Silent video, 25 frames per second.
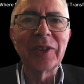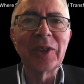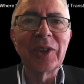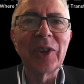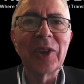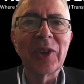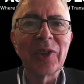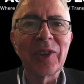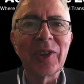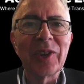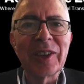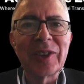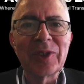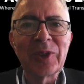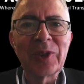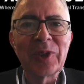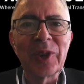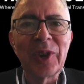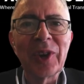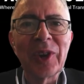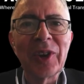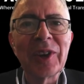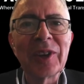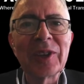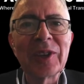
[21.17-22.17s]
as
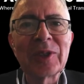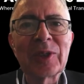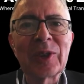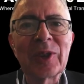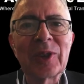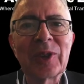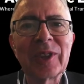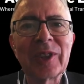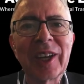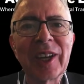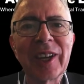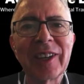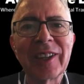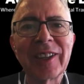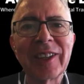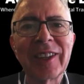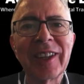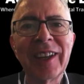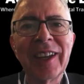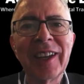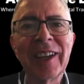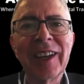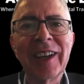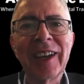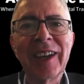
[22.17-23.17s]
you're going through
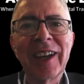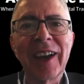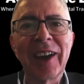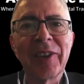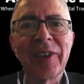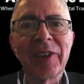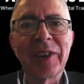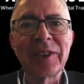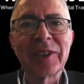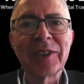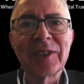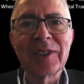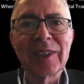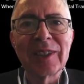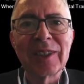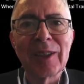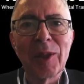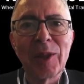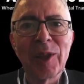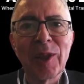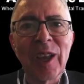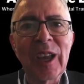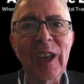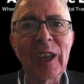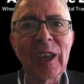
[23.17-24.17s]
that, I
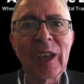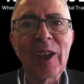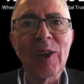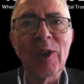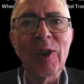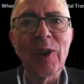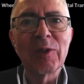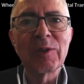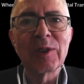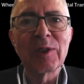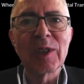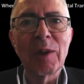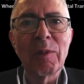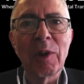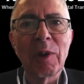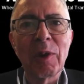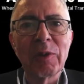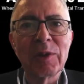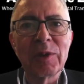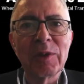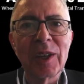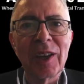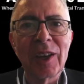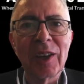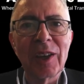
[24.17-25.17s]
was thinking of some
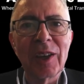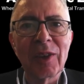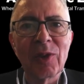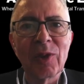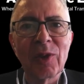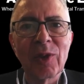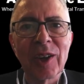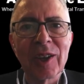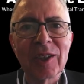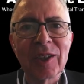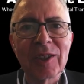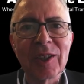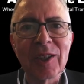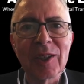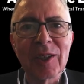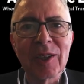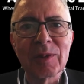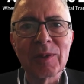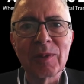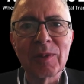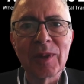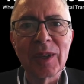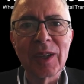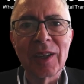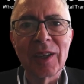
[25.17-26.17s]
of the
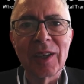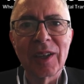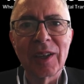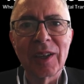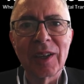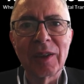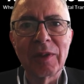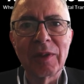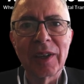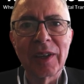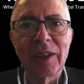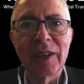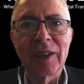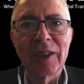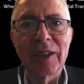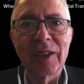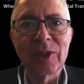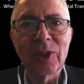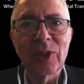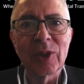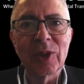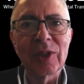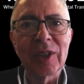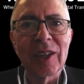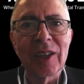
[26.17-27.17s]
questions
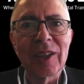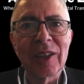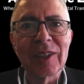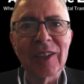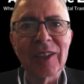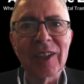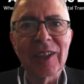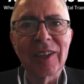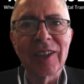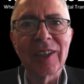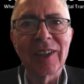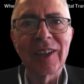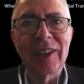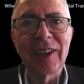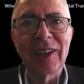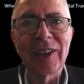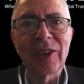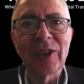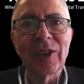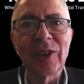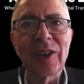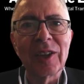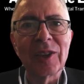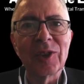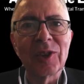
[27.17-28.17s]
students
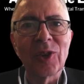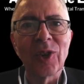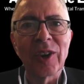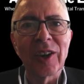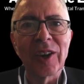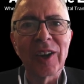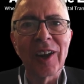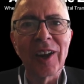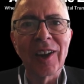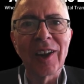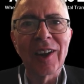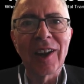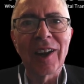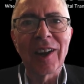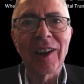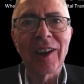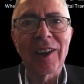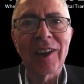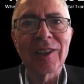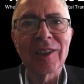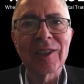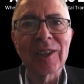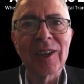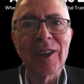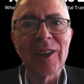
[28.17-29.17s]
in Cornell
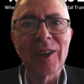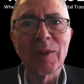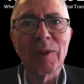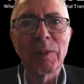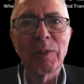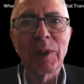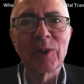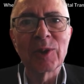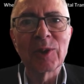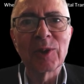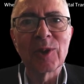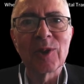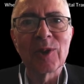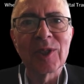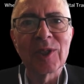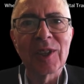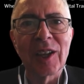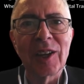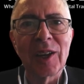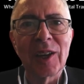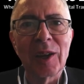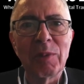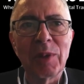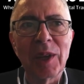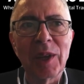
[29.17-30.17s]
are asking about
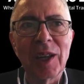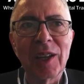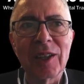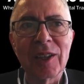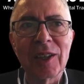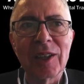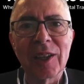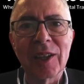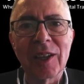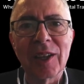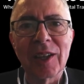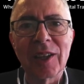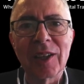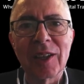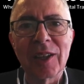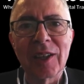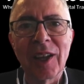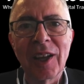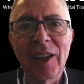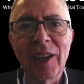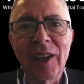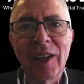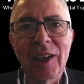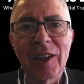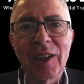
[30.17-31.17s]
sustainability,
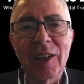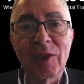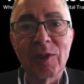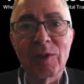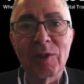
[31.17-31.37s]
and